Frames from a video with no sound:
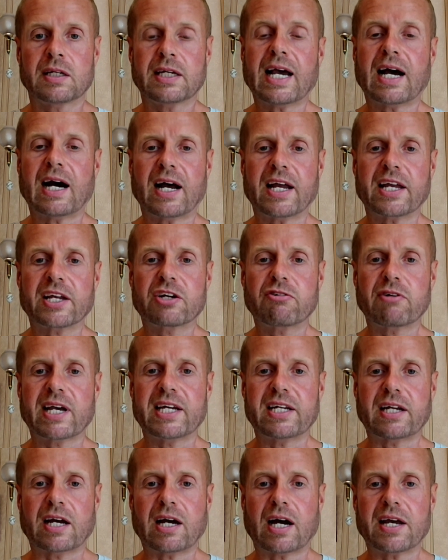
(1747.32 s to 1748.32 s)
Yeah, I
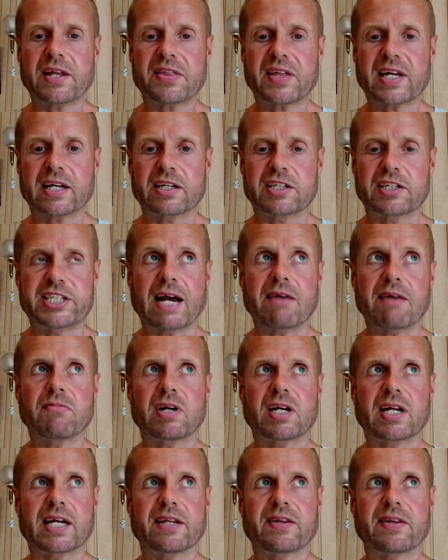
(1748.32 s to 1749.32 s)
agree, and I, I, think
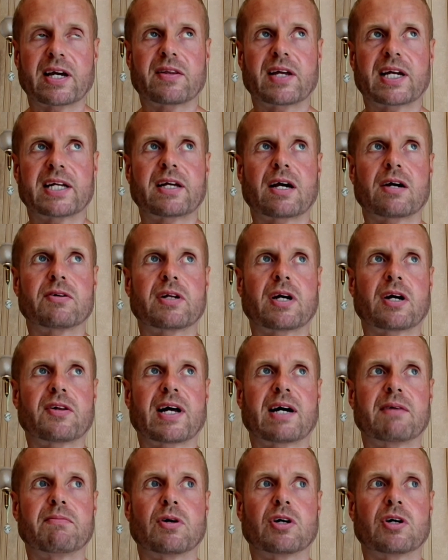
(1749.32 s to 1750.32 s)
generally that they don't know
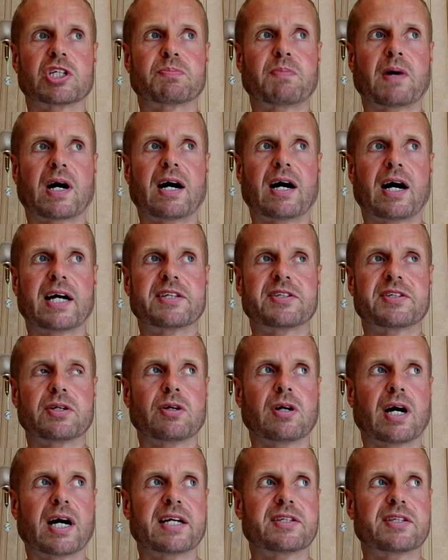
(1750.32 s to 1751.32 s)
that much, but I
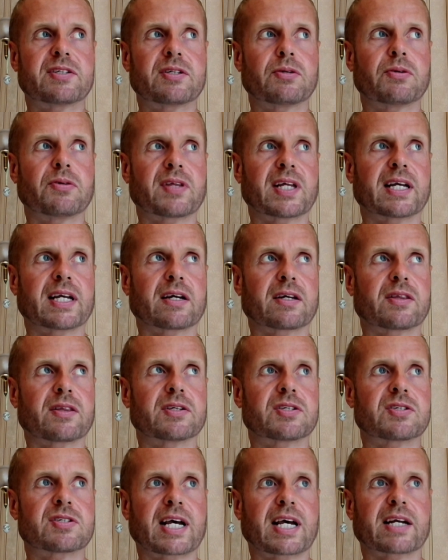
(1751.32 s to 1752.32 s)
do I do think
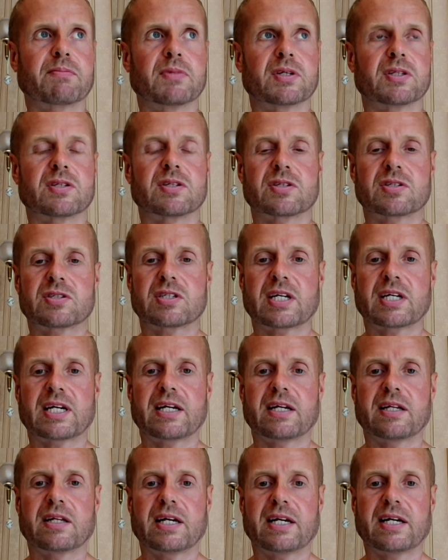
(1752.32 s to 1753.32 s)
there's segments
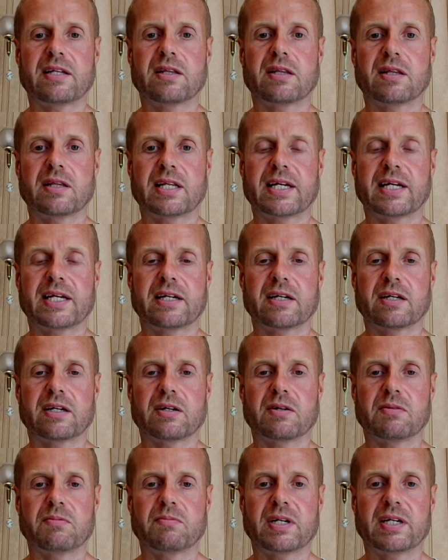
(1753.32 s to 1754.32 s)
in, in
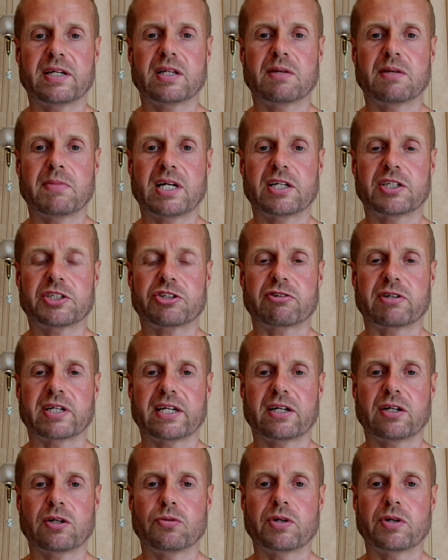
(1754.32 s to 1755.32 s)
the um, in the
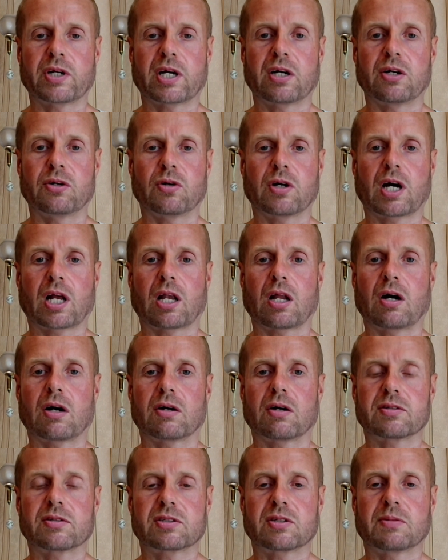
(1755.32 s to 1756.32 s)
military who know a
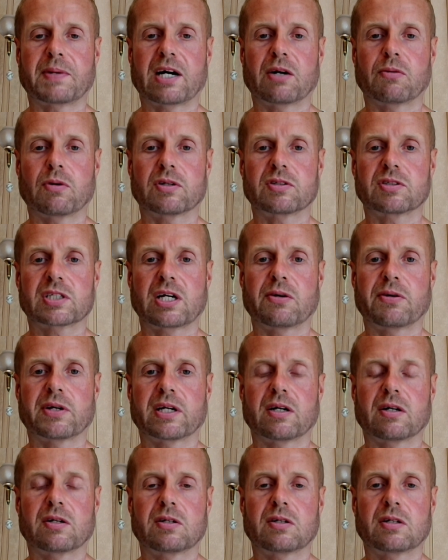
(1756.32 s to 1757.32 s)
lot about what's going
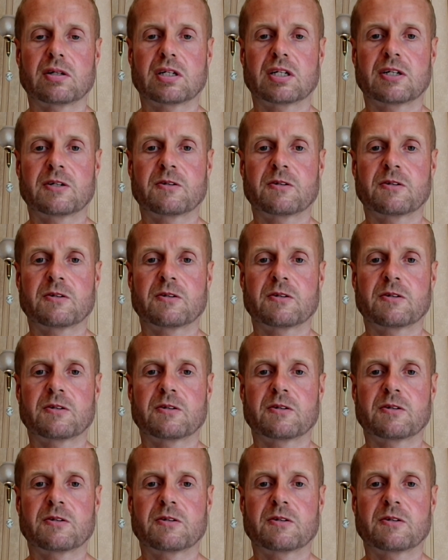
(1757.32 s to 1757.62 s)
on.